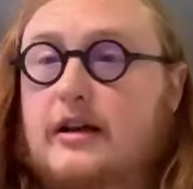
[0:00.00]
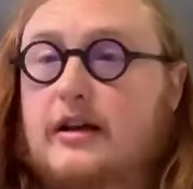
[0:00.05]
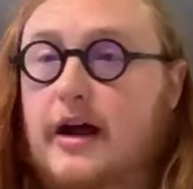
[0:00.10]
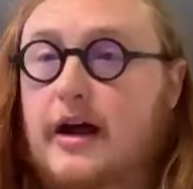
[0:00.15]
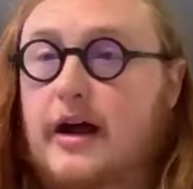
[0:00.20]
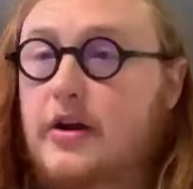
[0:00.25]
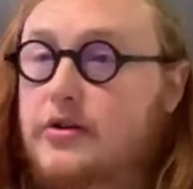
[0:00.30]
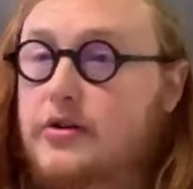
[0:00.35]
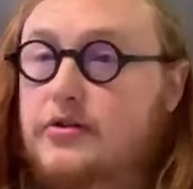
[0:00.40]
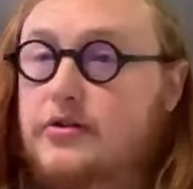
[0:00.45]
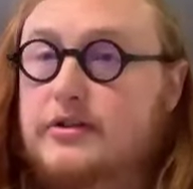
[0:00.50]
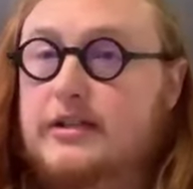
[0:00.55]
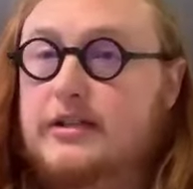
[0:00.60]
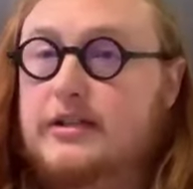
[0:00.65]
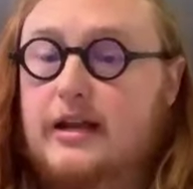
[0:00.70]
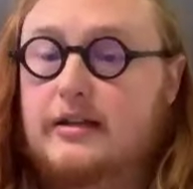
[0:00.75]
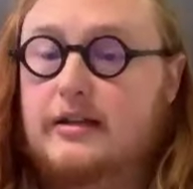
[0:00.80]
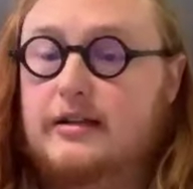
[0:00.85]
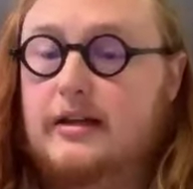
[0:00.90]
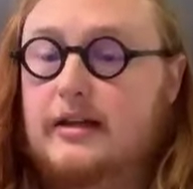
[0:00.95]
I know you
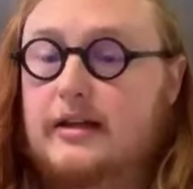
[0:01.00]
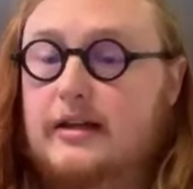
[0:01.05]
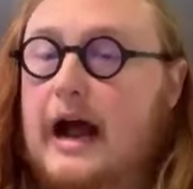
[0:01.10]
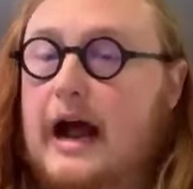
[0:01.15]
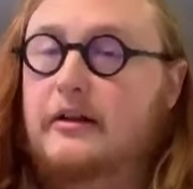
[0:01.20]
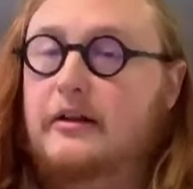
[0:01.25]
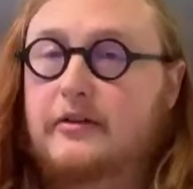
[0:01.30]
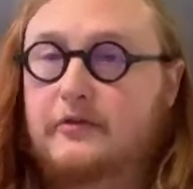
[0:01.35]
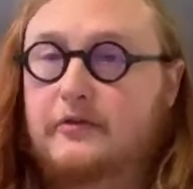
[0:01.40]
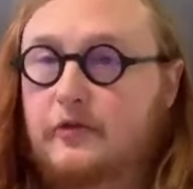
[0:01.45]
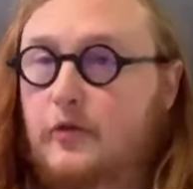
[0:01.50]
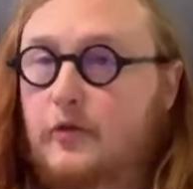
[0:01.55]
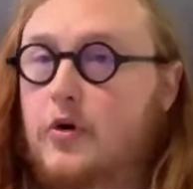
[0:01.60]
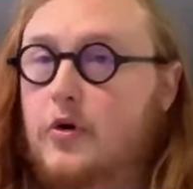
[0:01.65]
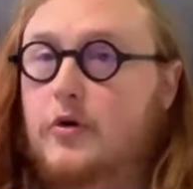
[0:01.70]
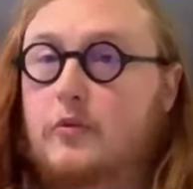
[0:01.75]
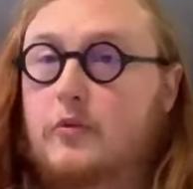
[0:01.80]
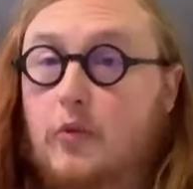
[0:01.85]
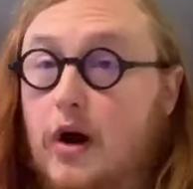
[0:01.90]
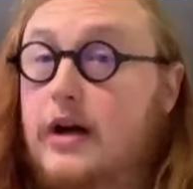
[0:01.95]
said that Alan
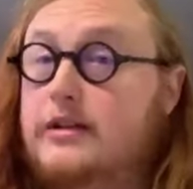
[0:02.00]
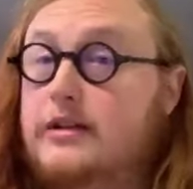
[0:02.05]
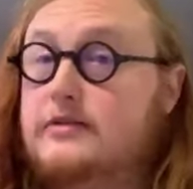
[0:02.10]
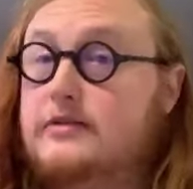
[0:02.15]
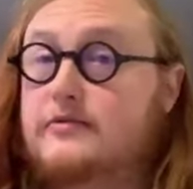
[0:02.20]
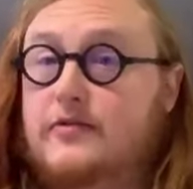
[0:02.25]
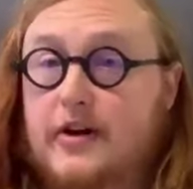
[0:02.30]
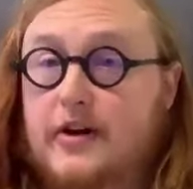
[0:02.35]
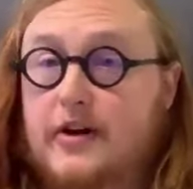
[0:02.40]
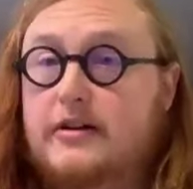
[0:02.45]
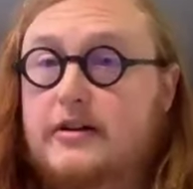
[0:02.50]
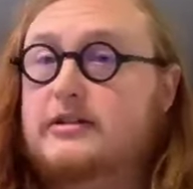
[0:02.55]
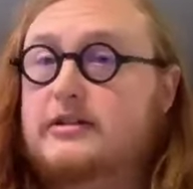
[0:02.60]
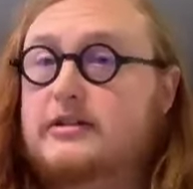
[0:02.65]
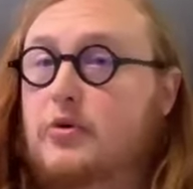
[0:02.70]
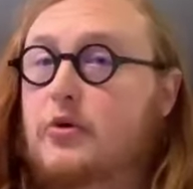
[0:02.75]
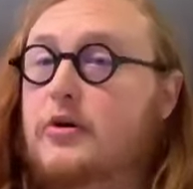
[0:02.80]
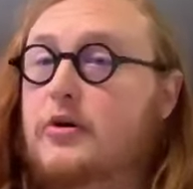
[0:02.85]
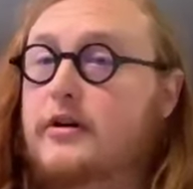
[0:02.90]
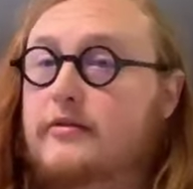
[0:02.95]
Fort was very
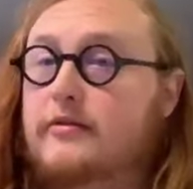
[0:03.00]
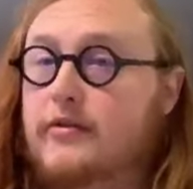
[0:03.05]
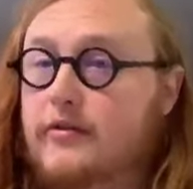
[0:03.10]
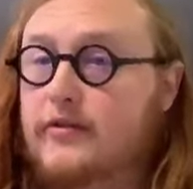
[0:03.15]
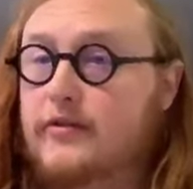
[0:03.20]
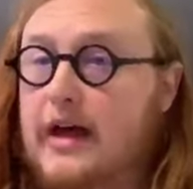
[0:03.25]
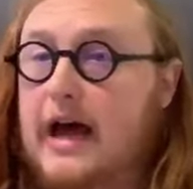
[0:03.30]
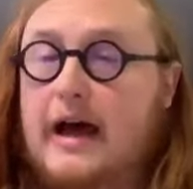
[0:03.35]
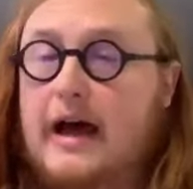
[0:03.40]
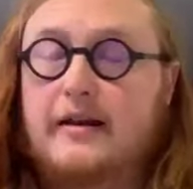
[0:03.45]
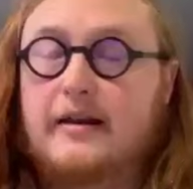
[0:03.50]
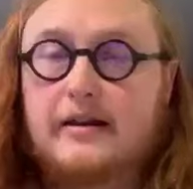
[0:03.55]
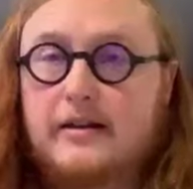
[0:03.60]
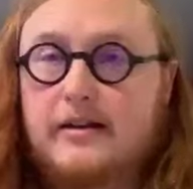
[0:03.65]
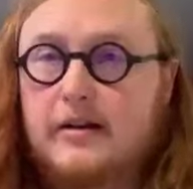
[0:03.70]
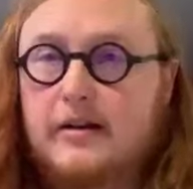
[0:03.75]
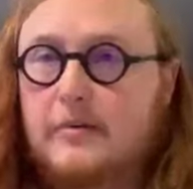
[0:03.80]
supportive of that,